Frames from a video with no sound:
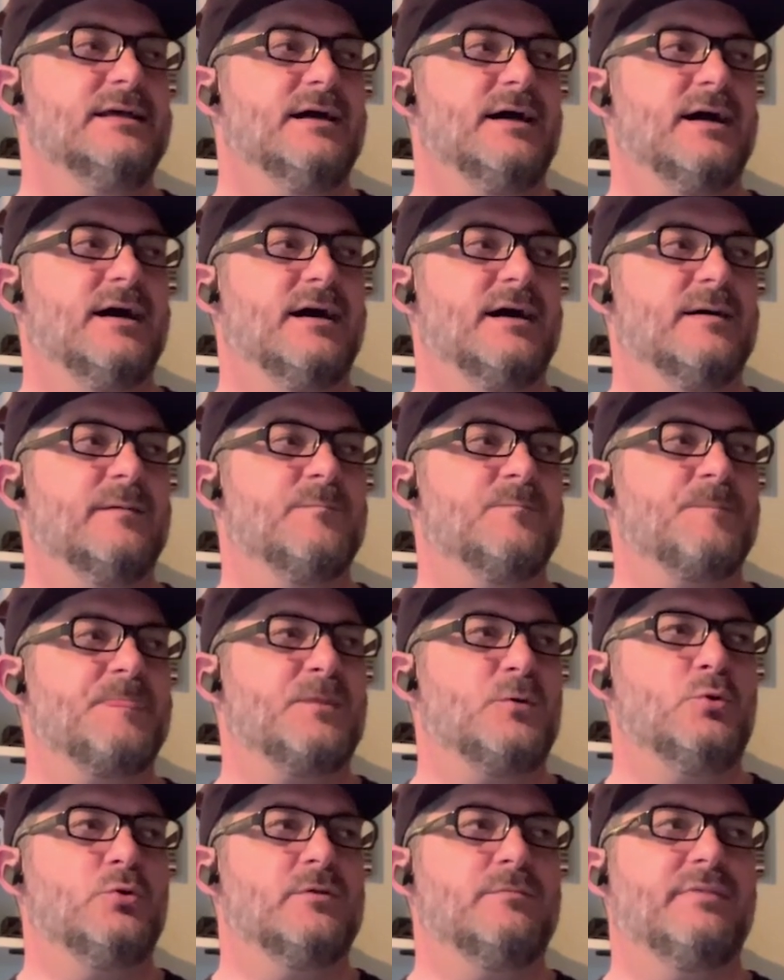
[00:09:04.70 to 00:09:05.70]

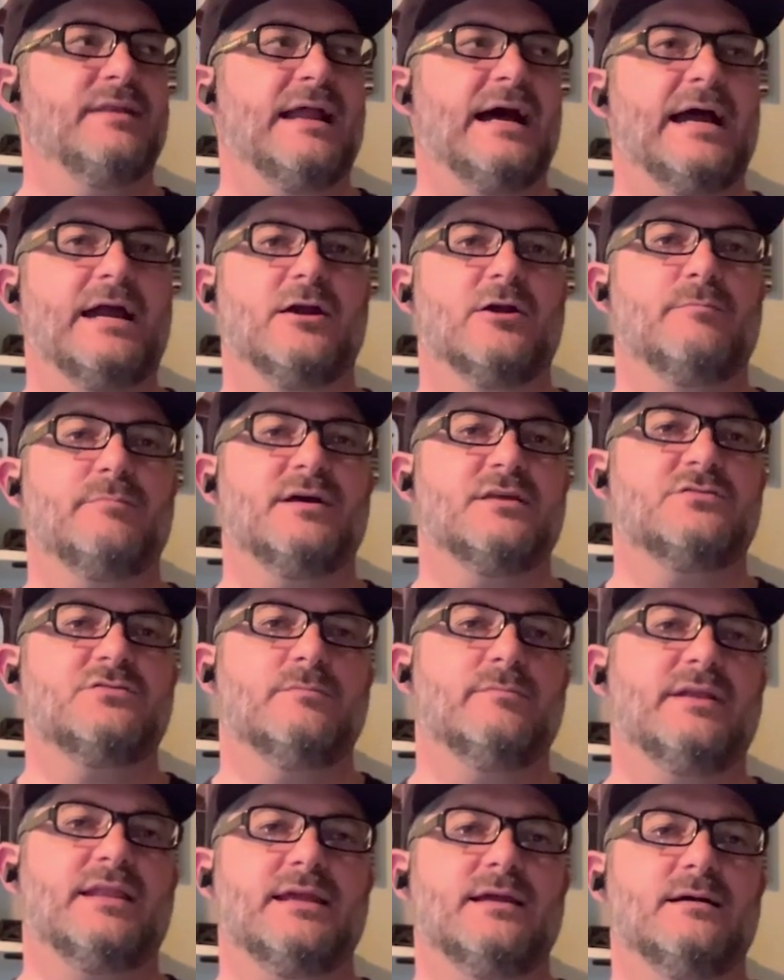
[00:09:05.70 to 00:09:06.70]
who had been hired by
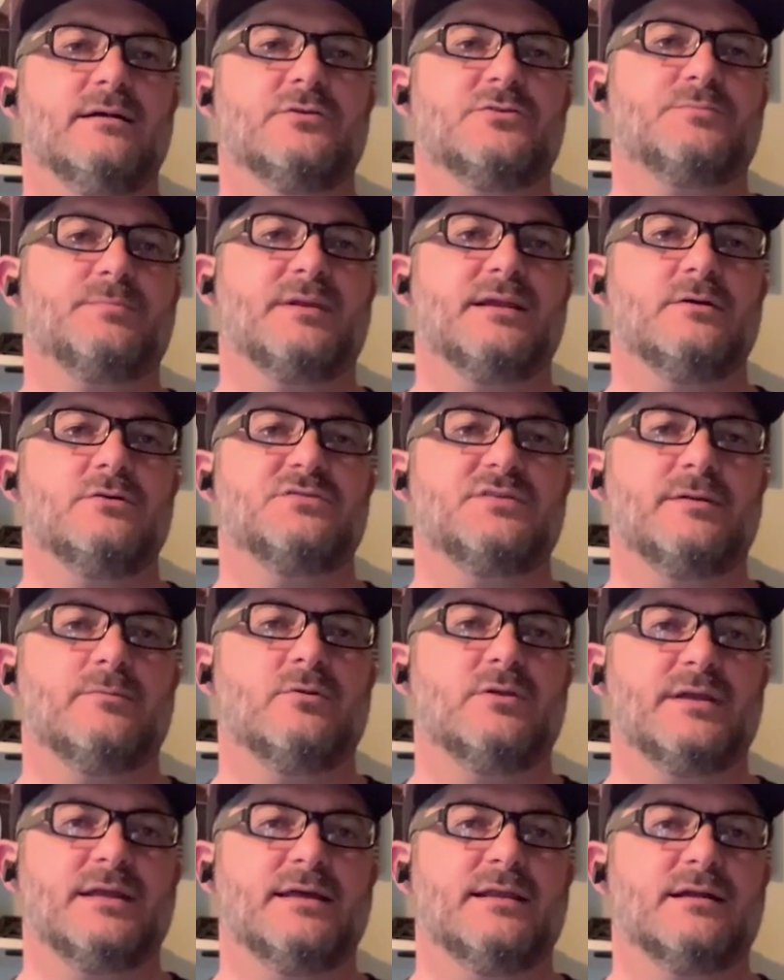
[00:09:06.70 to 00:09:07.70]
somebody else, but I was
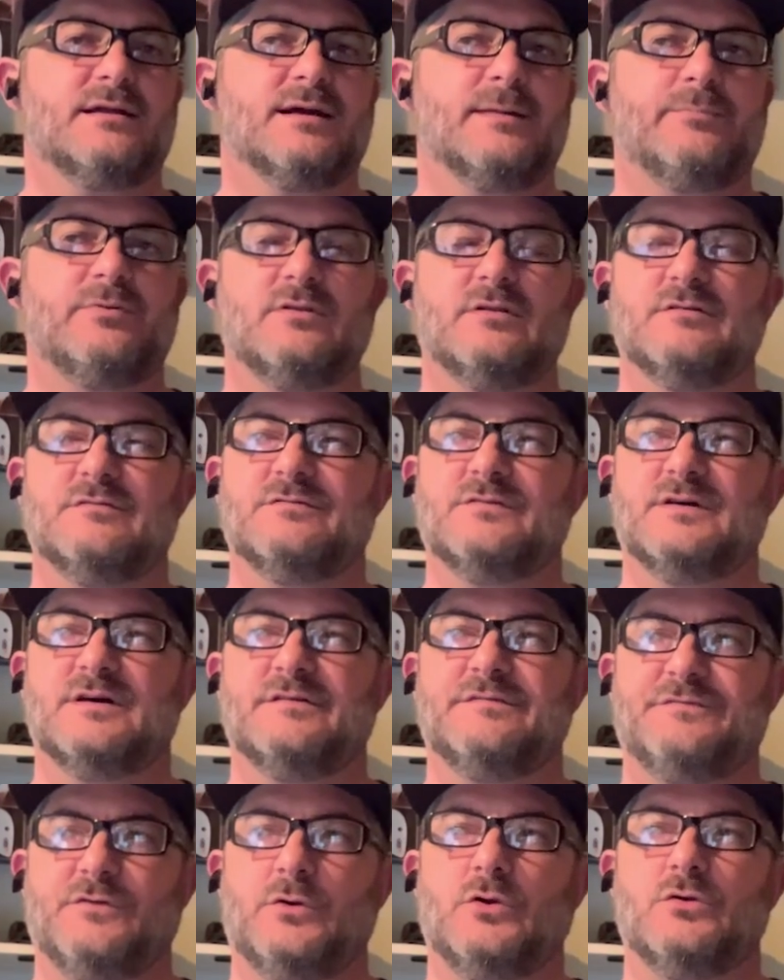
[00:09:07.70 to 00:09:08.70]
able to get a couple
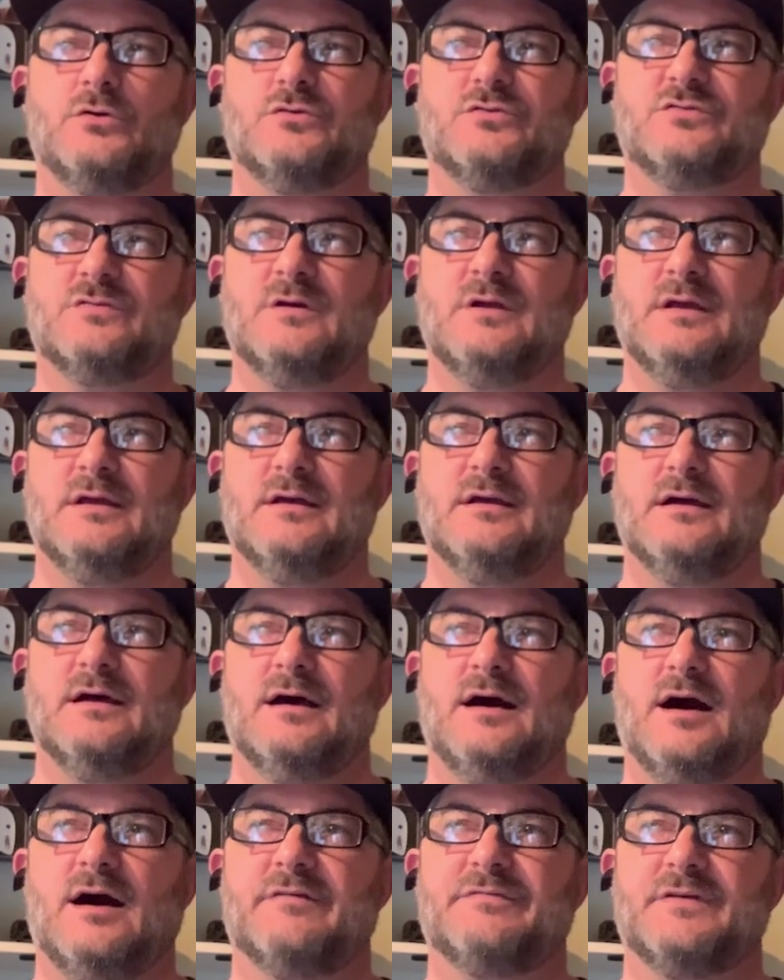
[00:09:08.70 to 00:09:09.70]
of photos
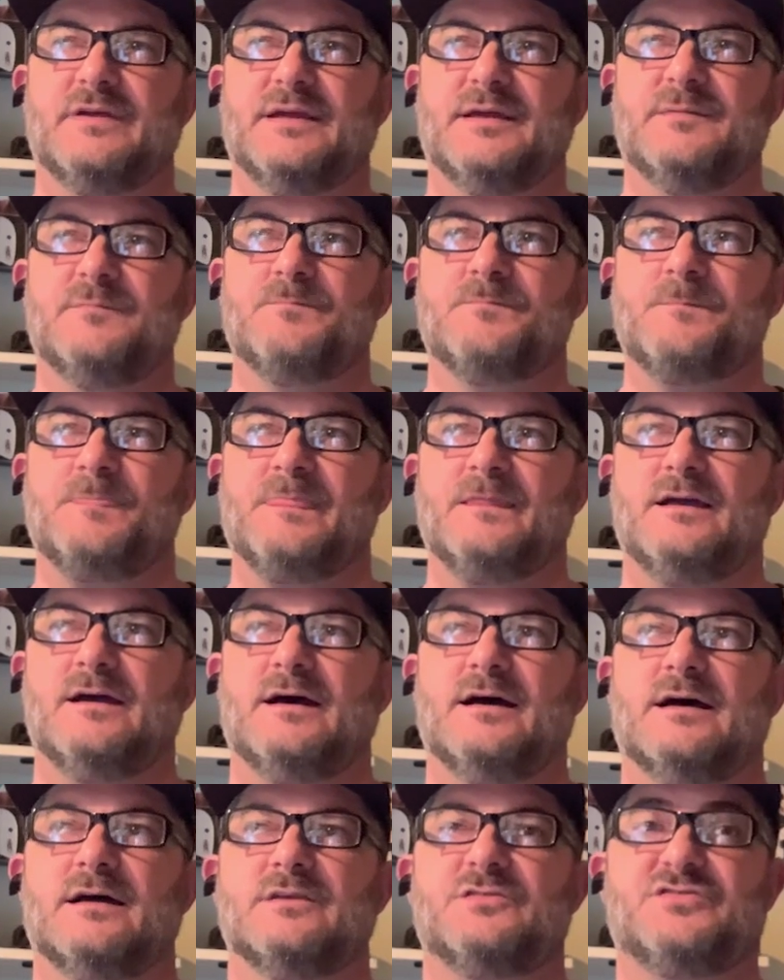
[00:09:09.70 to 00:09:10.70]
off of him.
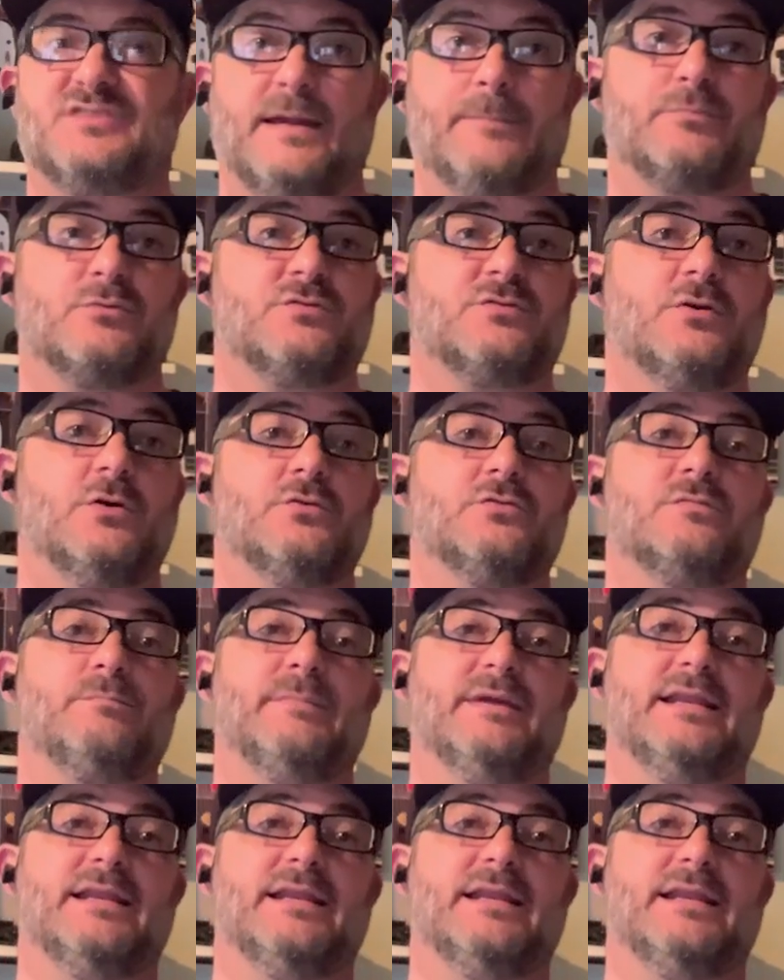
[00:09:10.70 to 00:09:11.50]
Cypress Coast